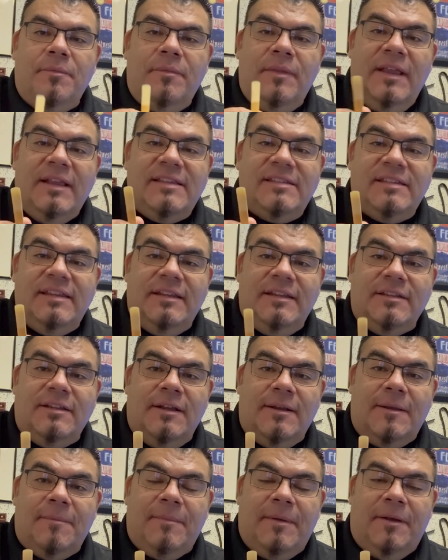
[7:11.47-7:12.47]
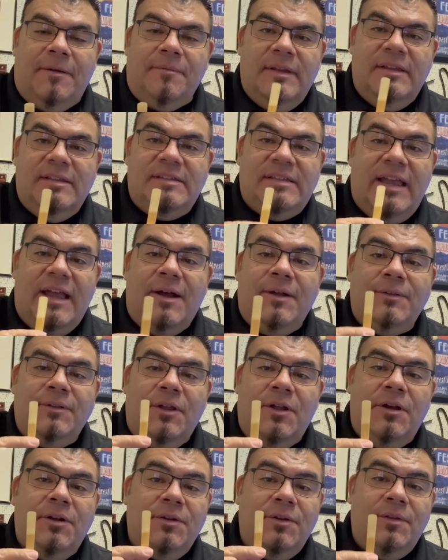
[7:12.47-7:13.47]
Next thing to talk about is how
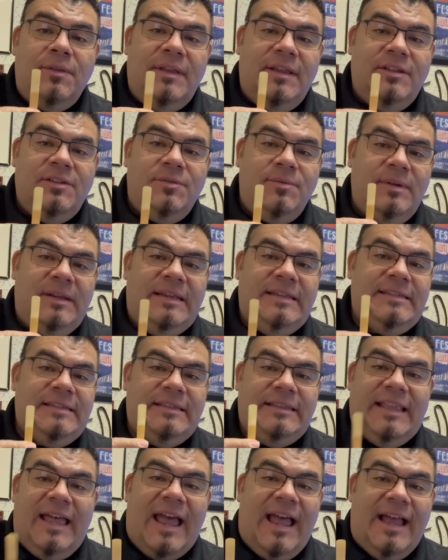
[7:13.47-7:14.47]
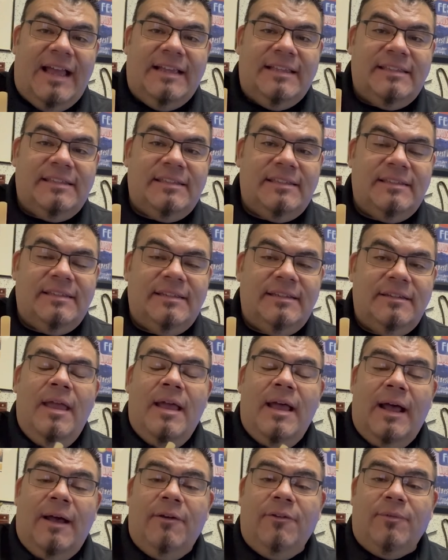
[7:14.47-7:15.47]
long do these reeds last?
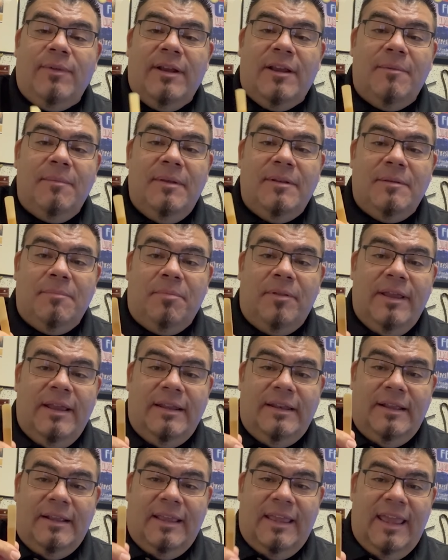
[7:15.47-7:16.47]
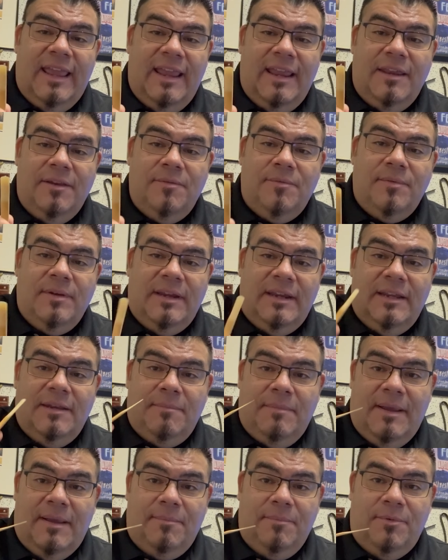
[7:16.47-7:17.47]
I would recommend to play in a cane reed,
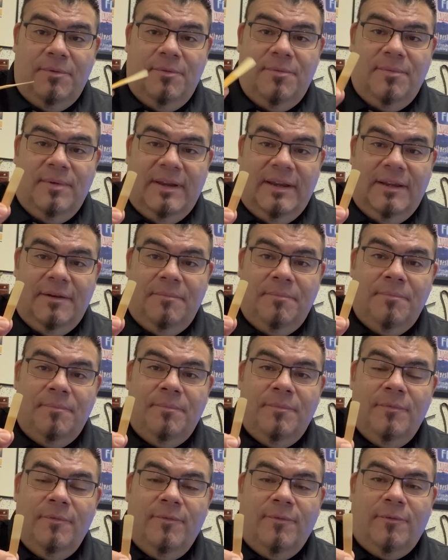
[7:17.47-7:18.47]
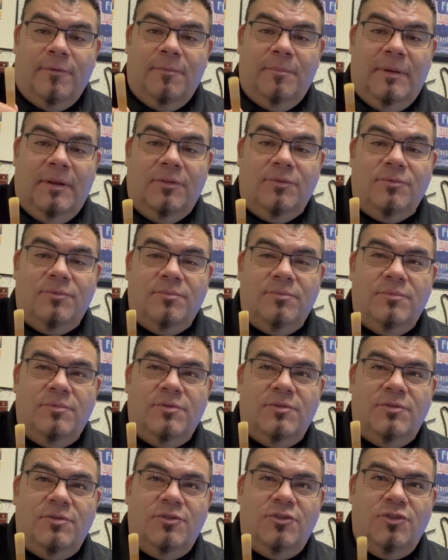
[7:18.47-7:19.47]
bamboo reed, for about
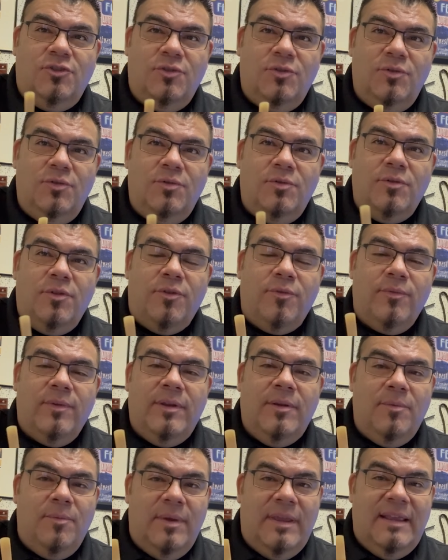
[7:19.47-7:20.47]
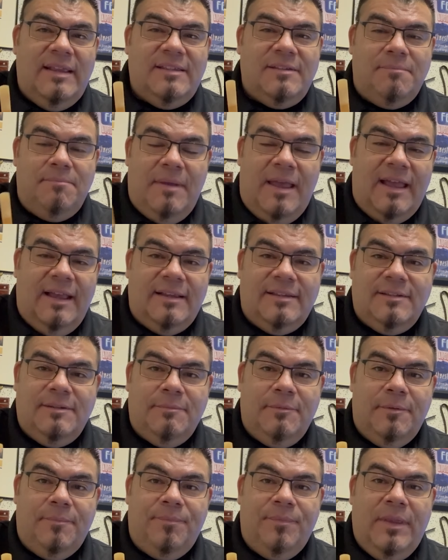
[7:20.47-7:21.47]
2 to 3 weeks
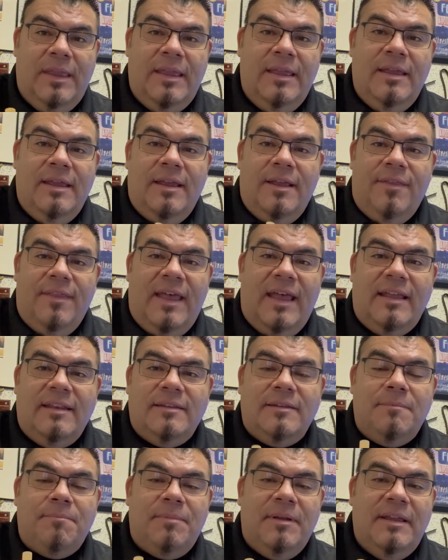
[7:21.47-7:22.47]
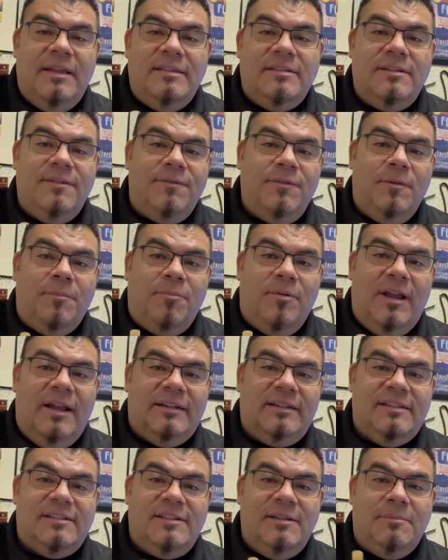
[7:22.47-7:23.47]
maximum. That depends if you're
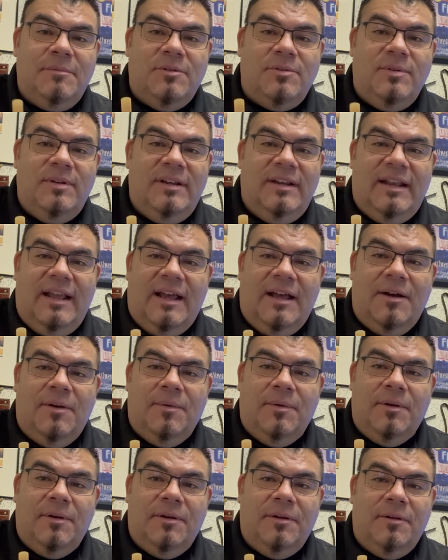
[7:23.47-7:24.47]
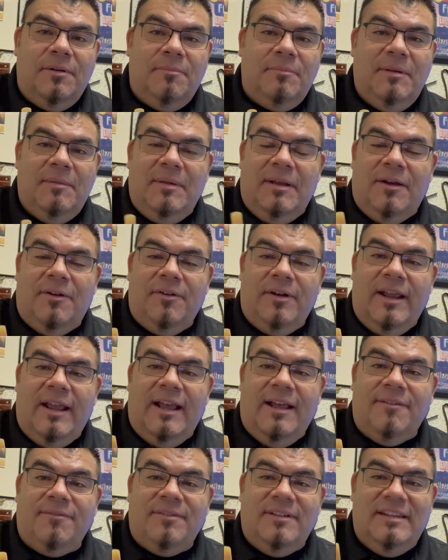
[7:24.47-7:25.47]
practicing between an hour, maybe an hour and a
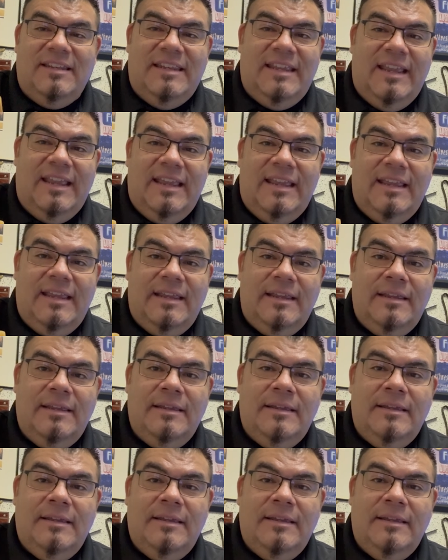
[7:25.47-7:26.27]
half a day.